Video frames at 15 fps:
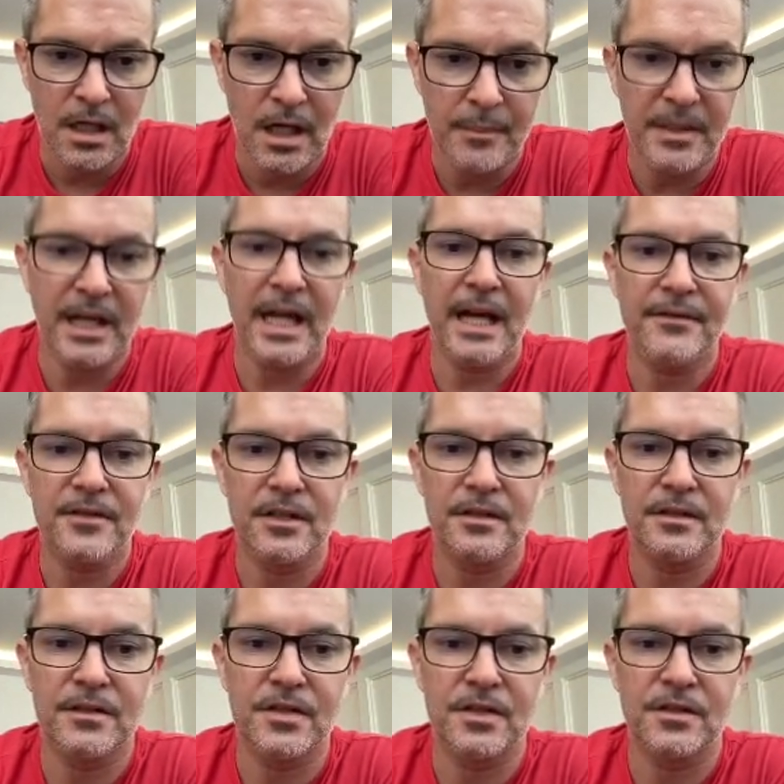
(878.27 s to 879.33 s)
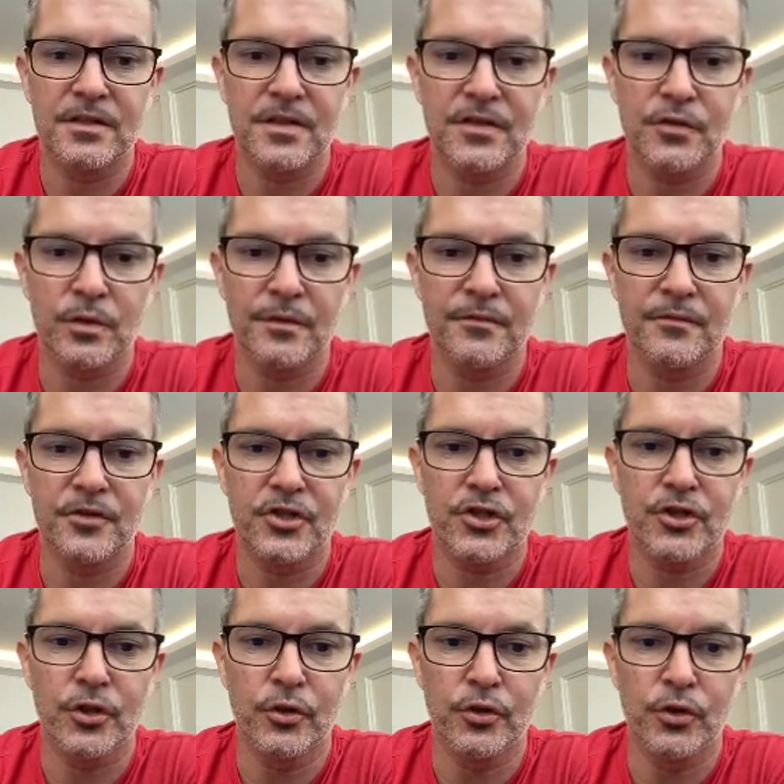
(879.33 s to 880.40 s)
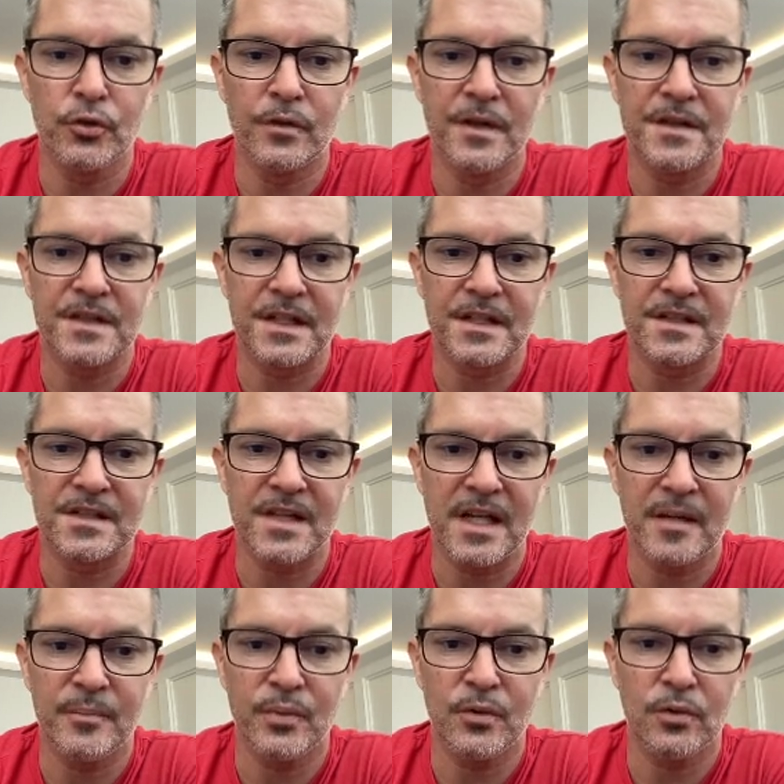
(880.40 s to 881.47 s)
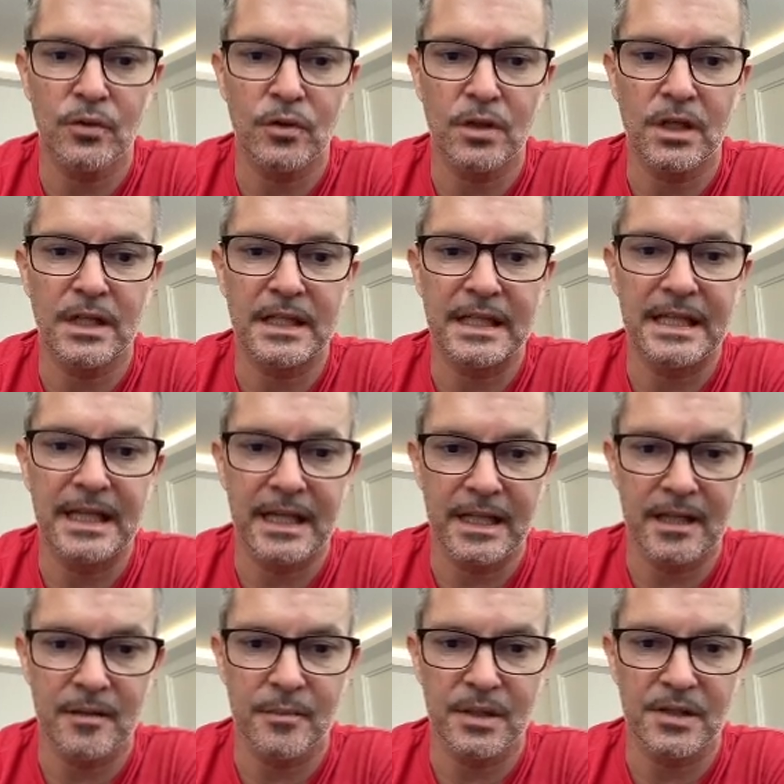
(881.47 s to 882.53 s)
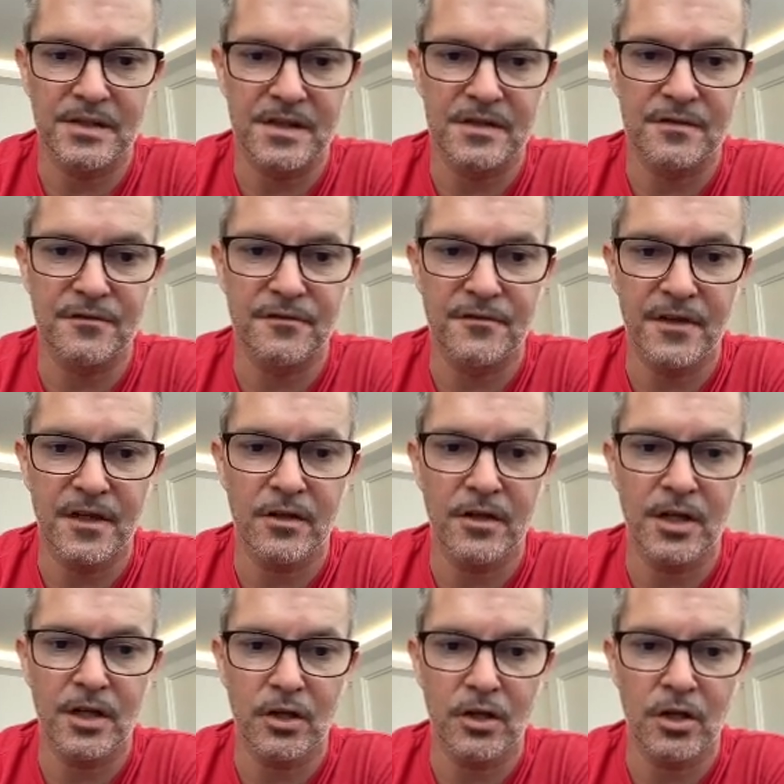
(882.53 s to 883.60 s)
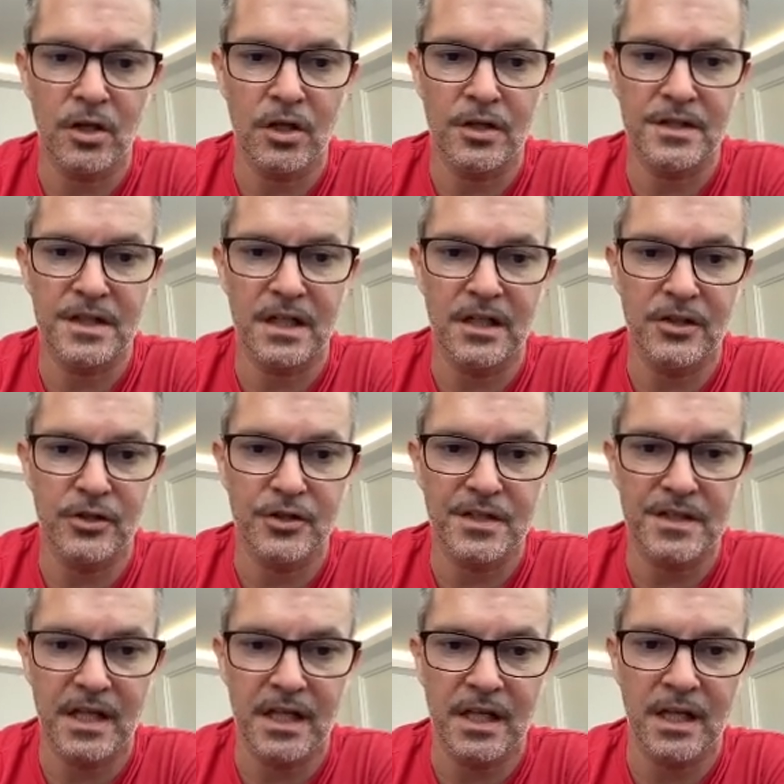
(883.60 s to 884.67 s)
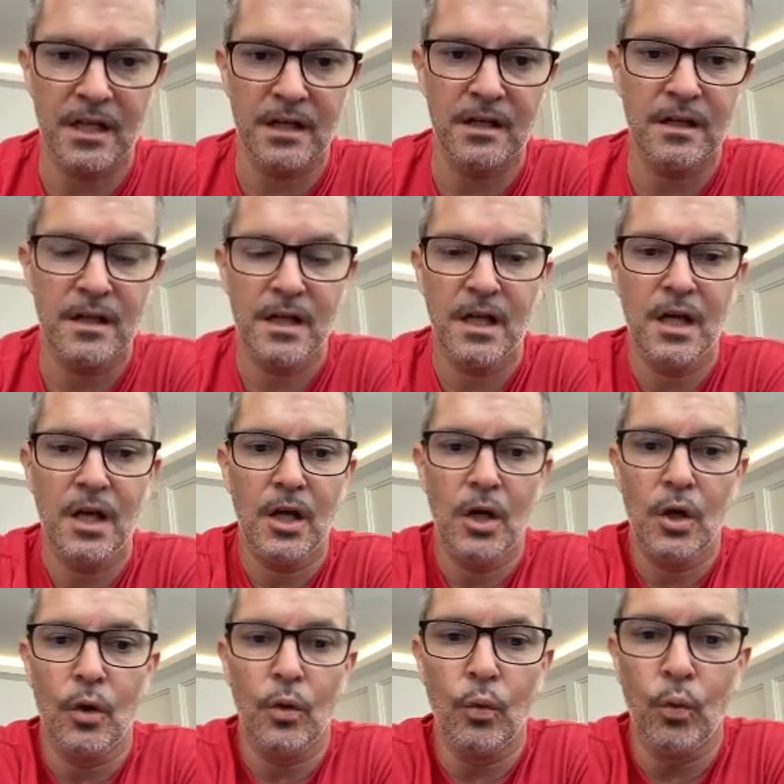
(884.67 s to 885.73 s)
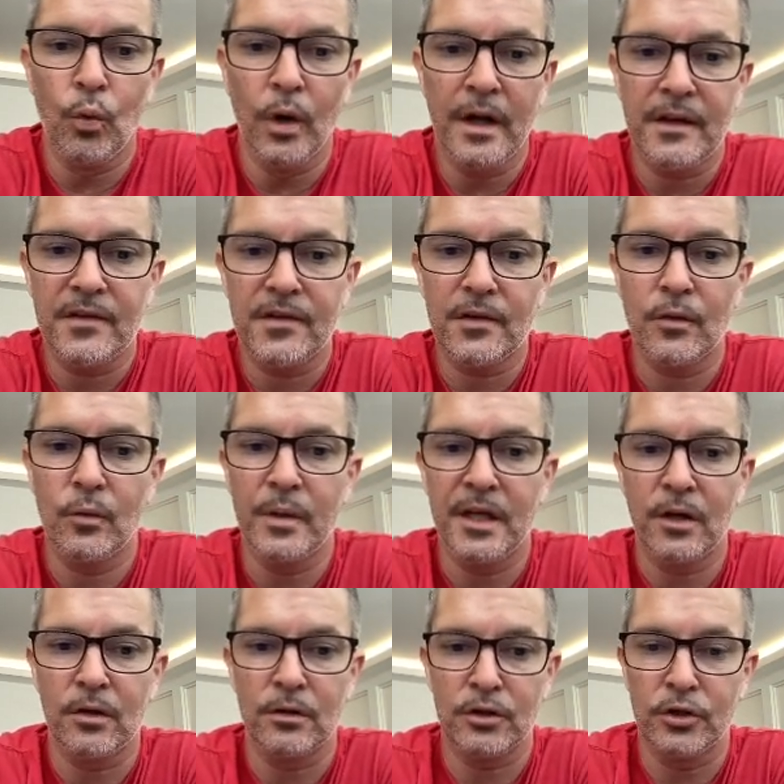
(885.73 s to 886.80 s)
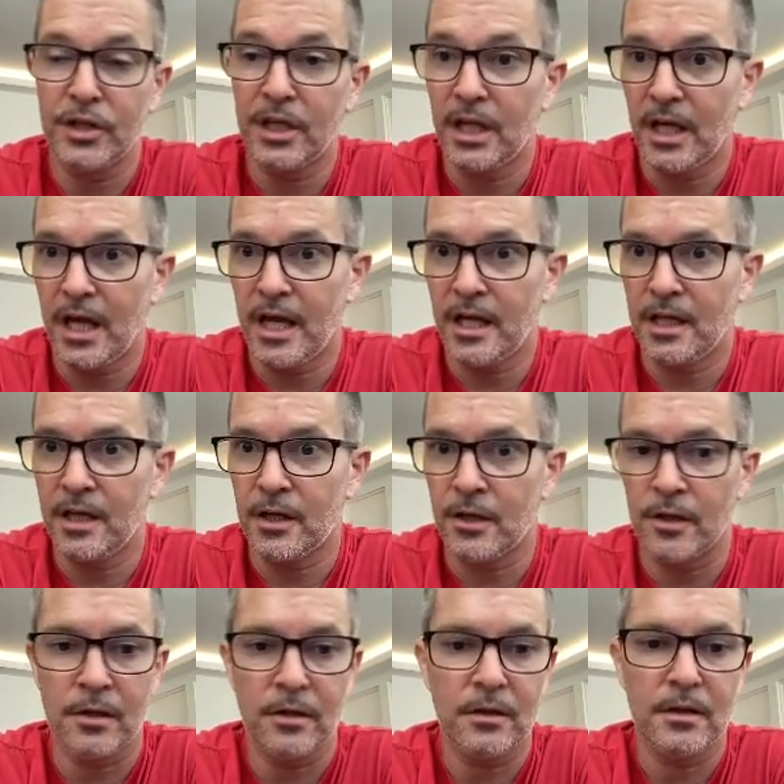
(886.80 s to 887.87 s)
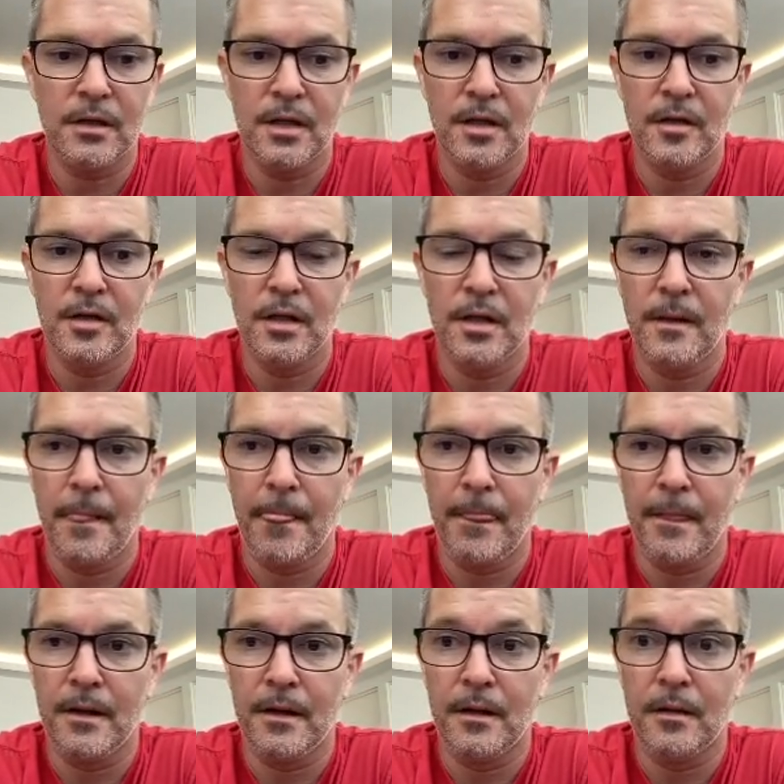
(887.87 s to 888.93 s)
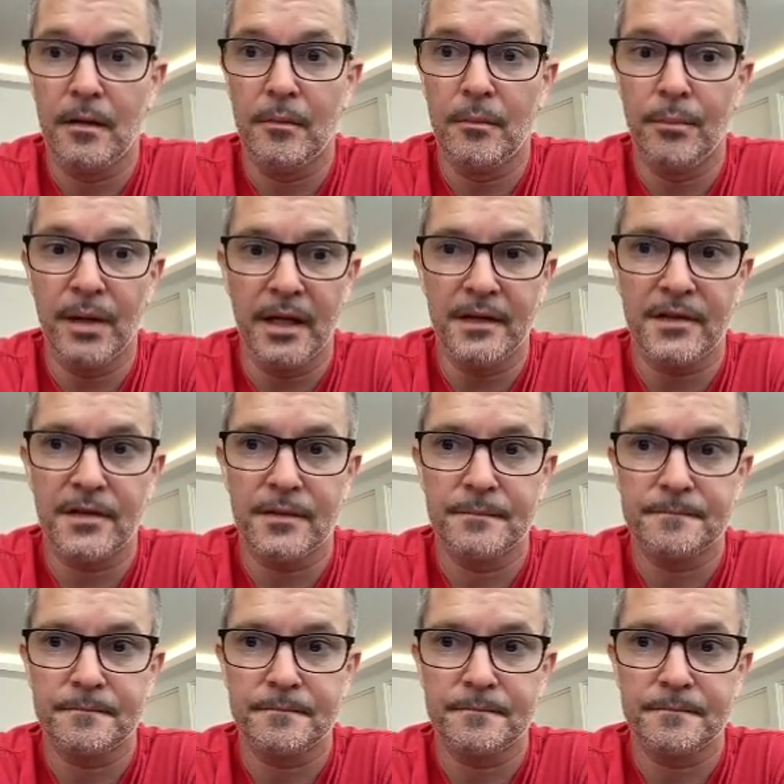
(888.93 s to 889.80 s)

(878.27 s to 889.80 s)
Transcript: I'm going to have to sort of show you this example again because it's very hard to understand what we are looking at here. But